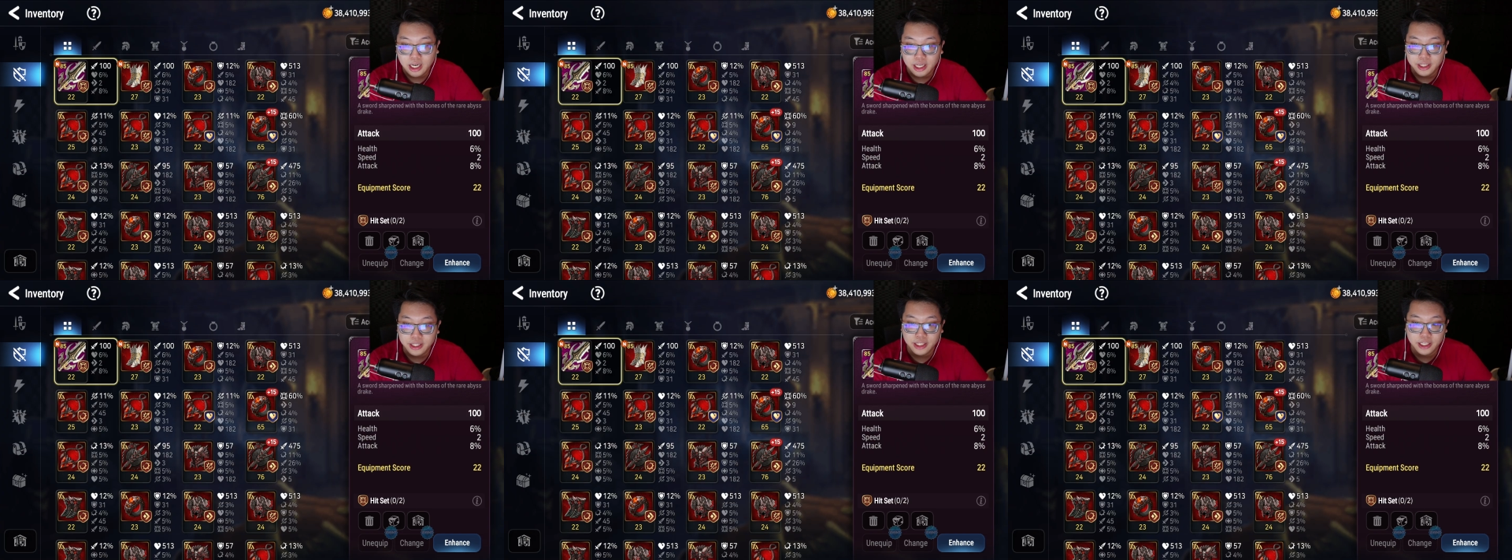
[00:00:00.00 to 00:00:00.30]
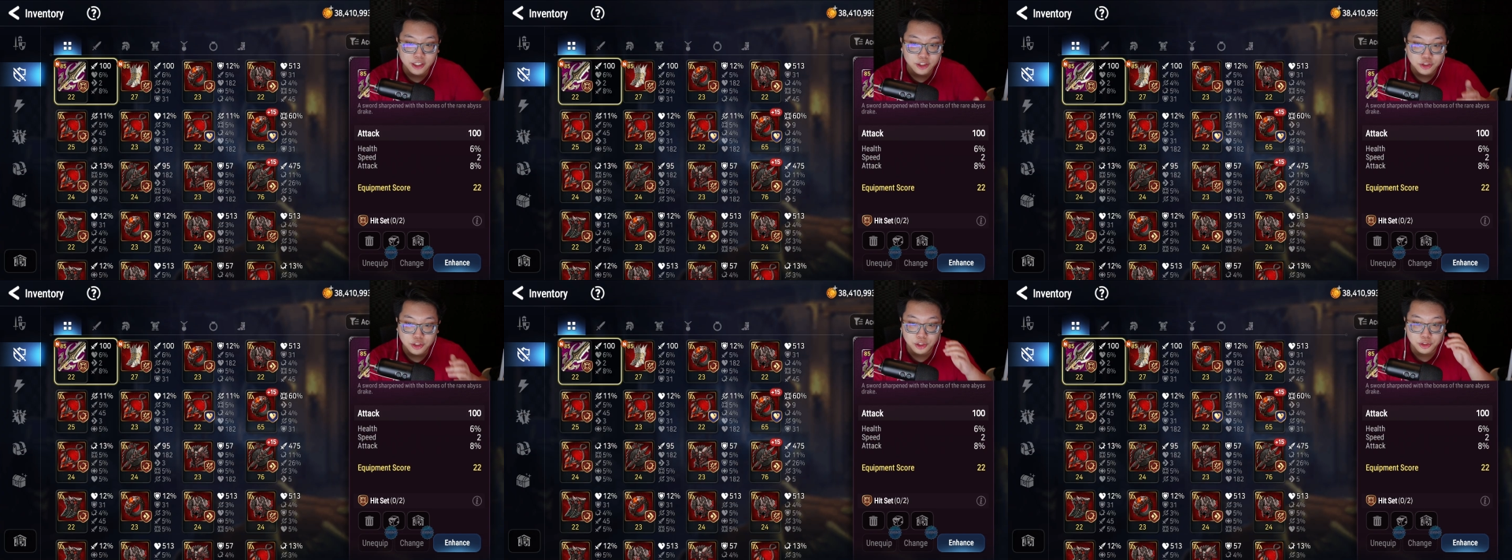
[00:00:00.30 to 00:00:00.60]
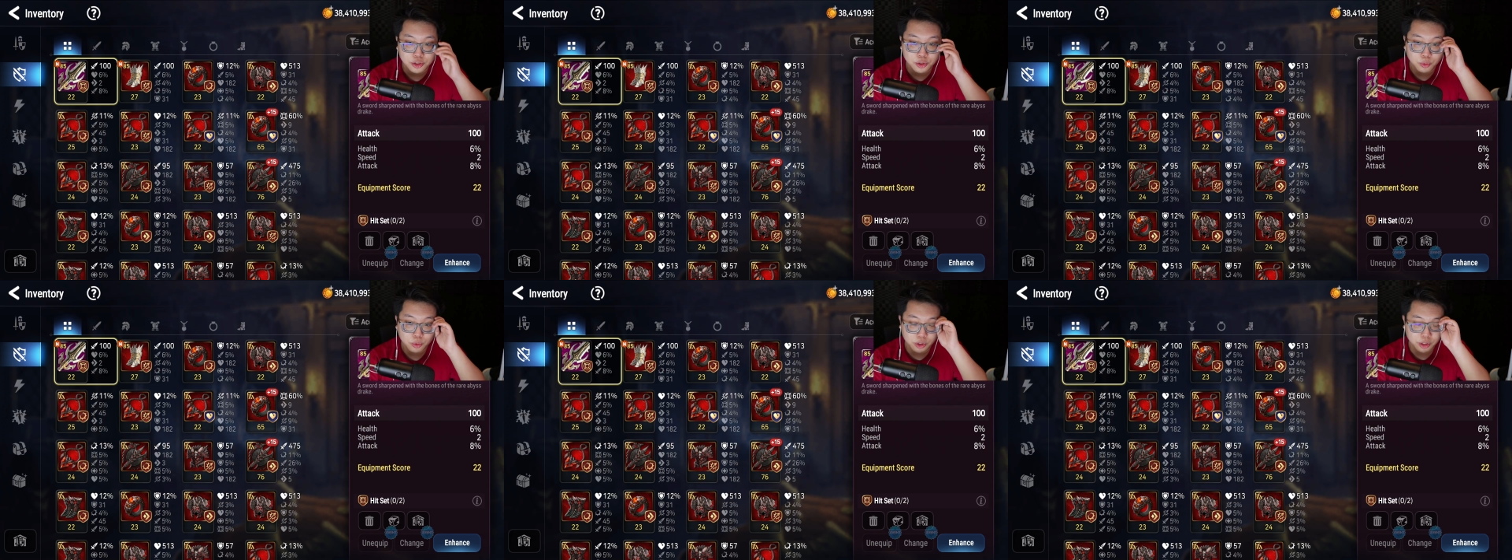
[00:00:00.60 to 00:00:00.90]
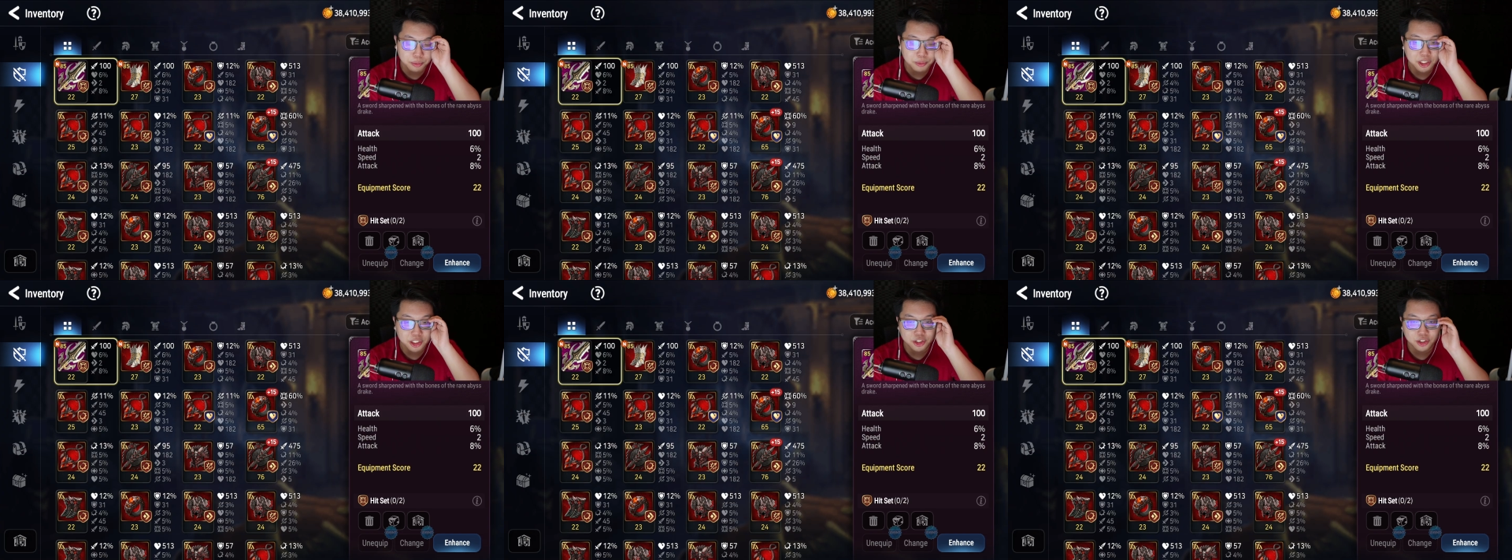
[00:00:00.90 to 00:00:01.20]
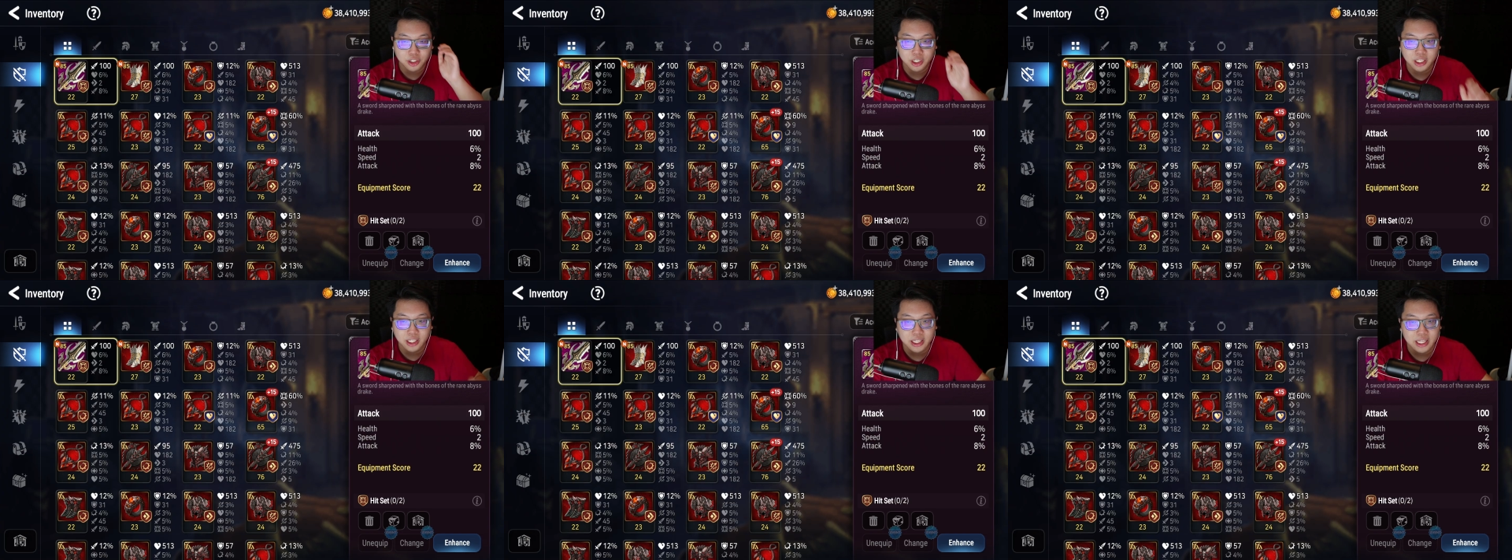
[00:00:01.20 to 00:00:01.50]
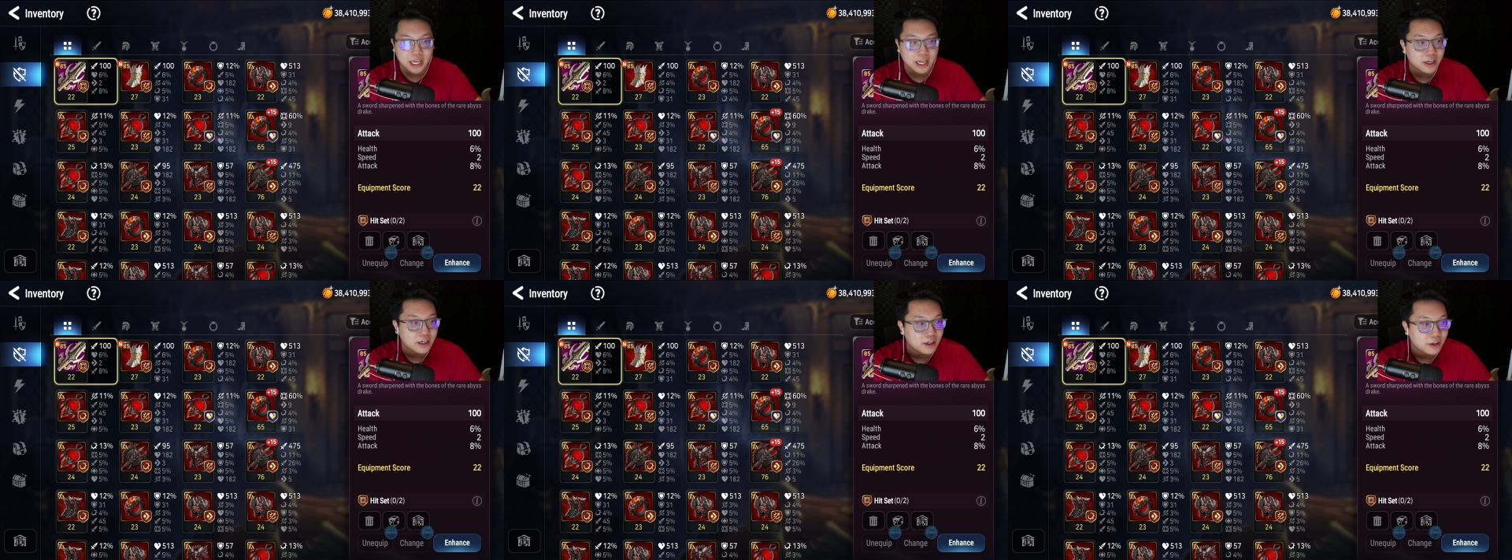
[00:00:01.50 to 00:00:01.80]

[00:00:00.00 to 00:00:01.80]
it is also worth mentioning that,